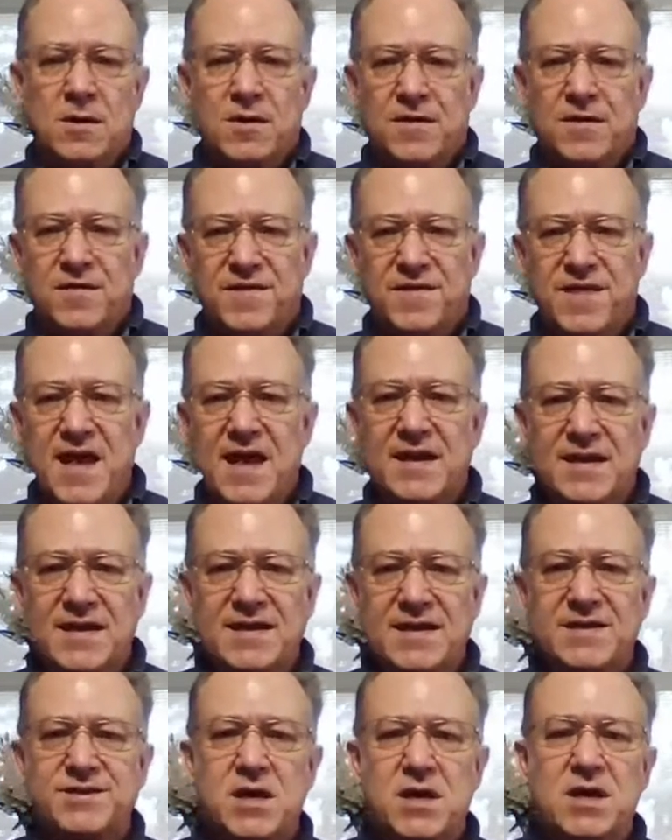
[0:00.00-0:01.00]
That
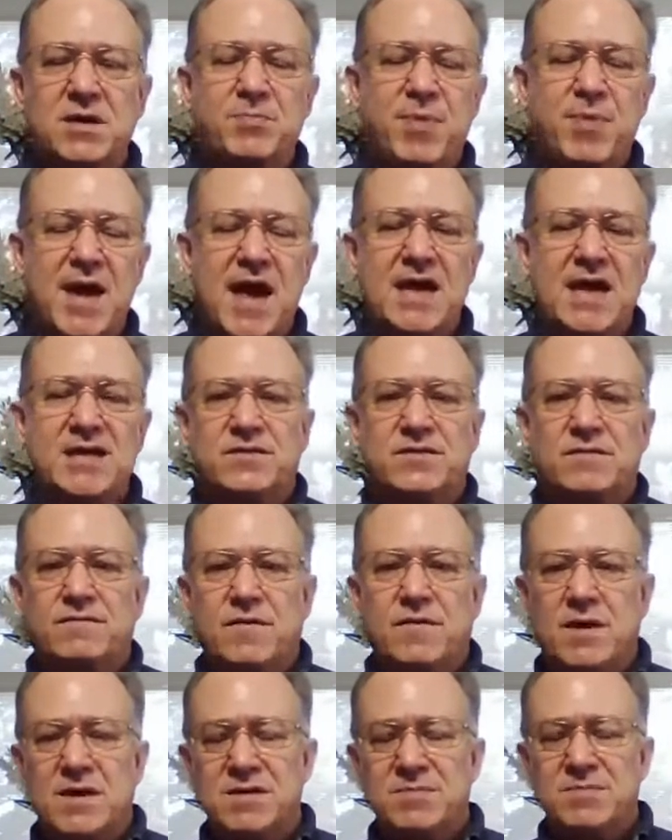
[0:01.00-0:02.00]
is Onpassive.
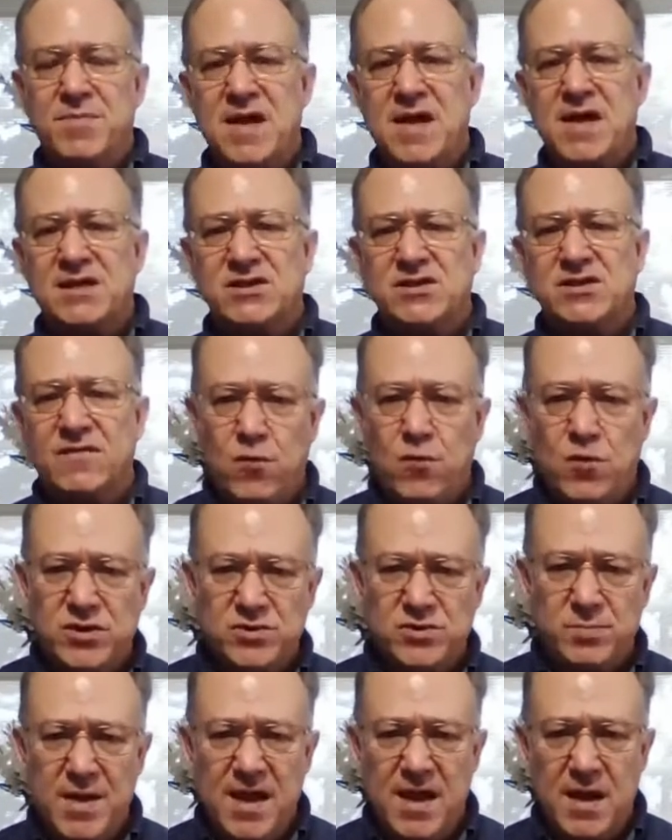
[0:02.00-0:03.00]
Onpassive
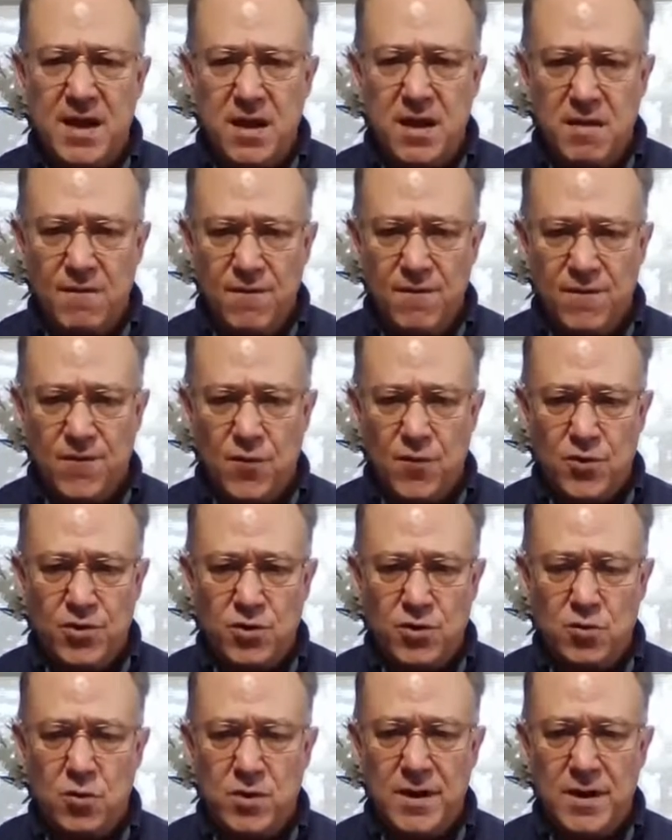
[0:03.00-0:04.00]
was made for
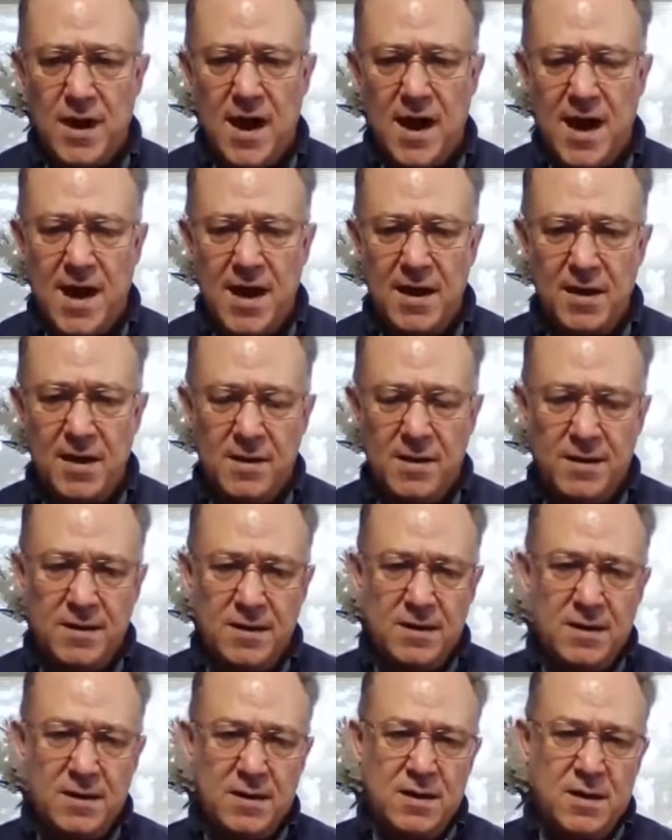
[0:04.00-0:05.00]
you and I.
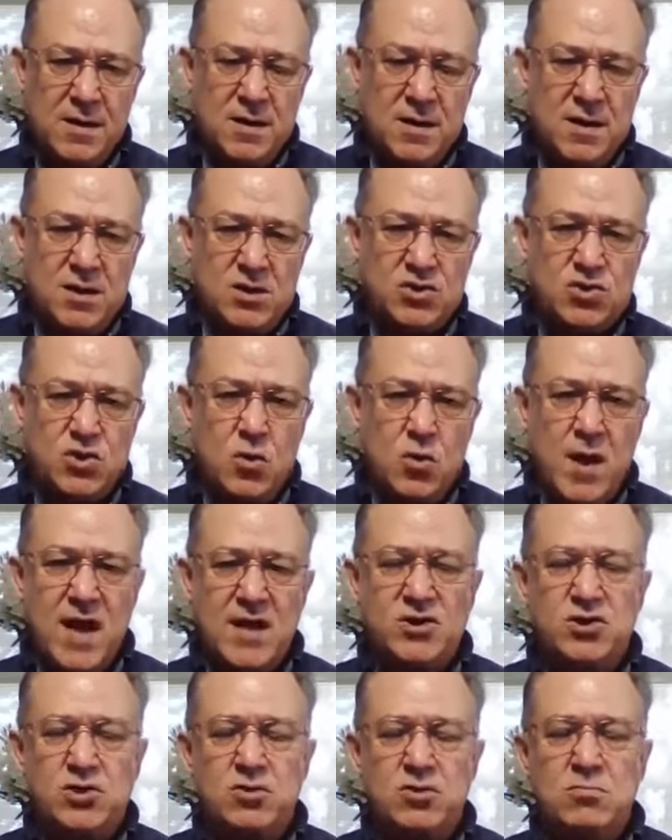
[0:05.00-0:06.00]
So
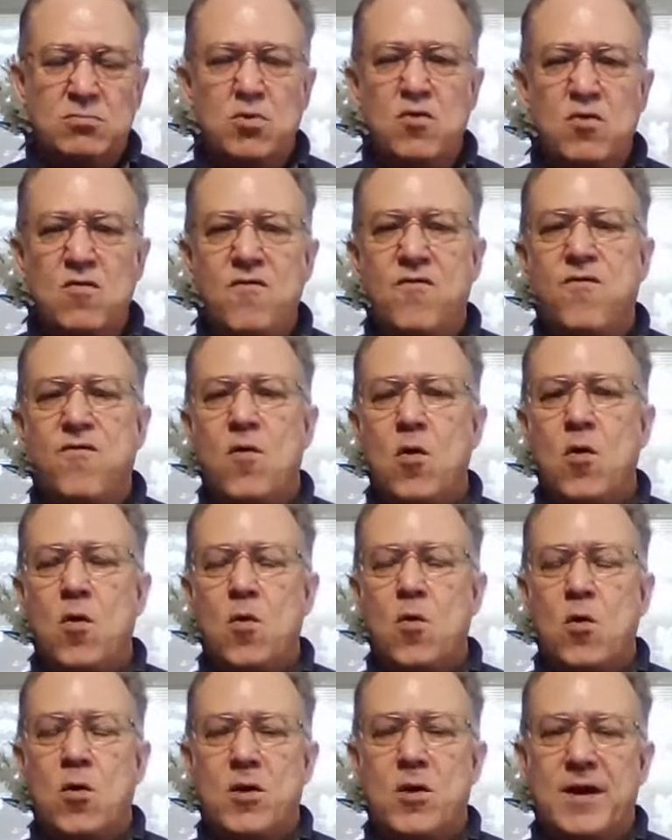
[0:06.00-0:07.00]
as you move
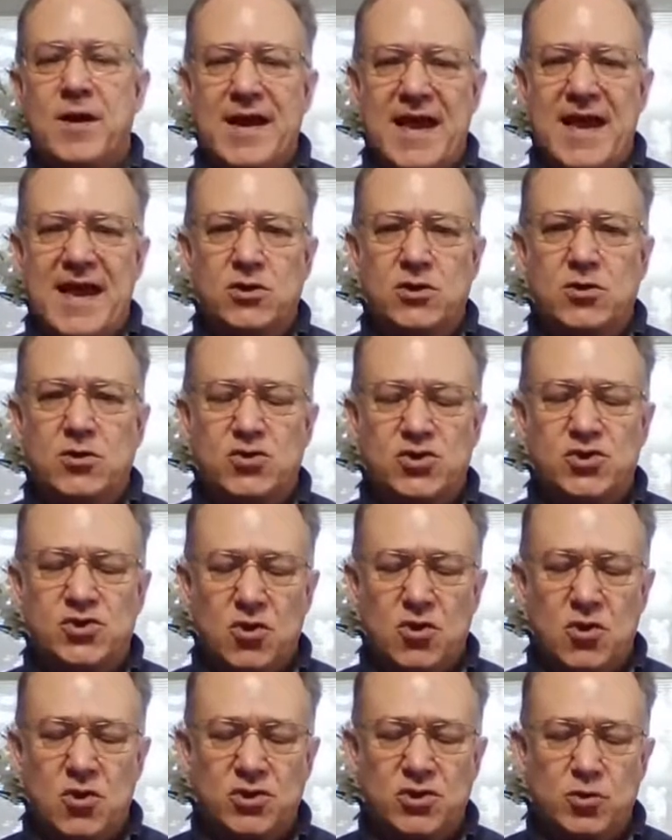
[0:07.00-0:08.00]
forward and you
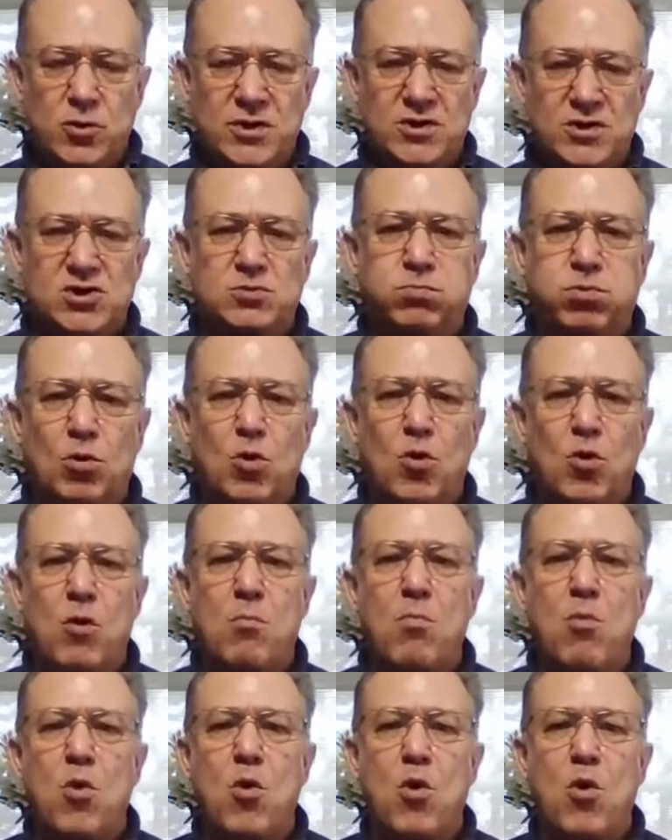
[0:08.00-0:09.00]
start to explore
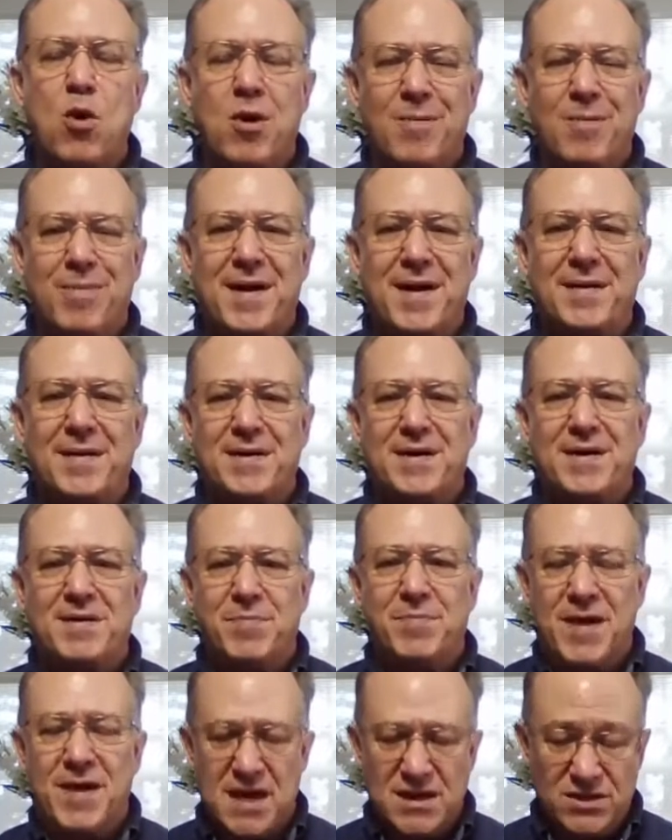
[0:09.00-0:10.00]
more about
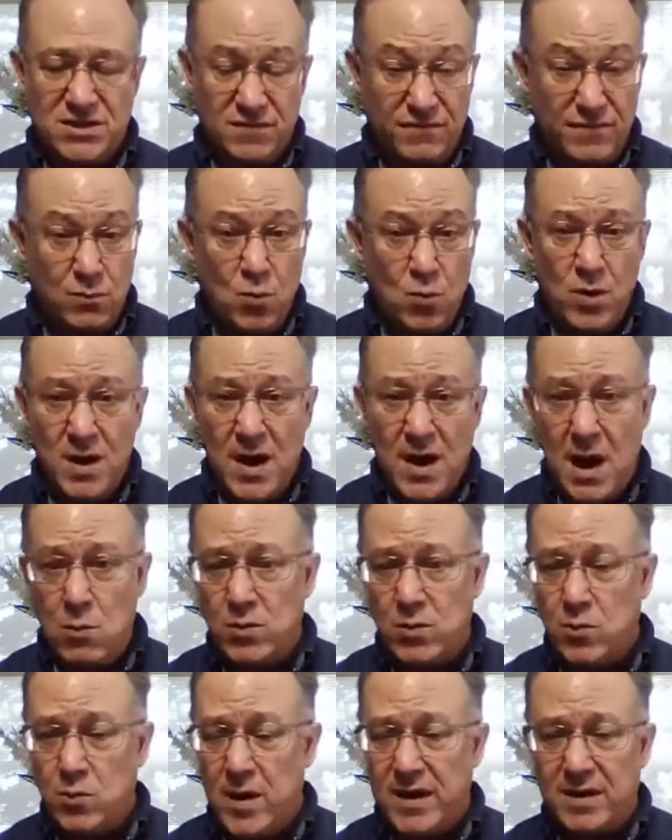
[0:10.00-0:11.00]
Onpassive, and what I
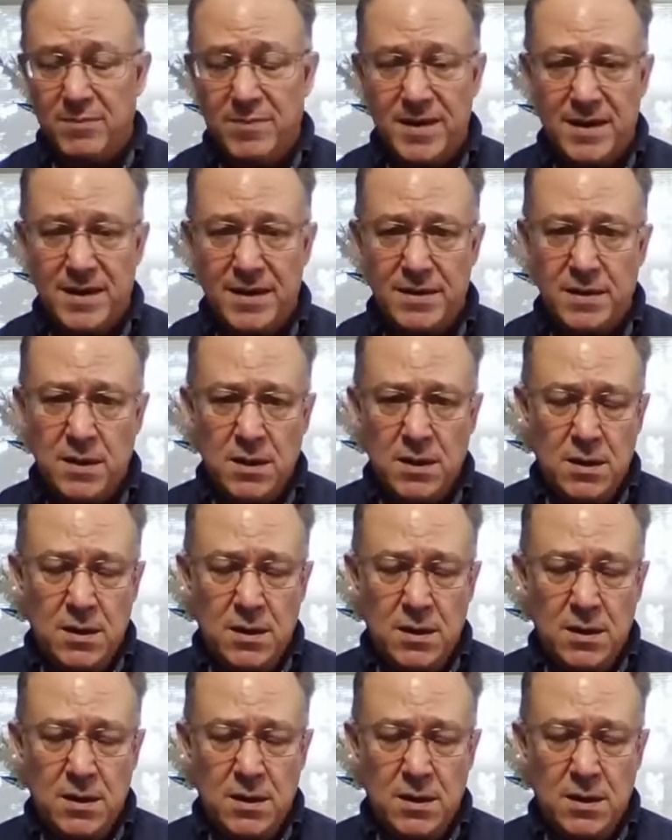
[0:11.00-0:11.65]
would recommend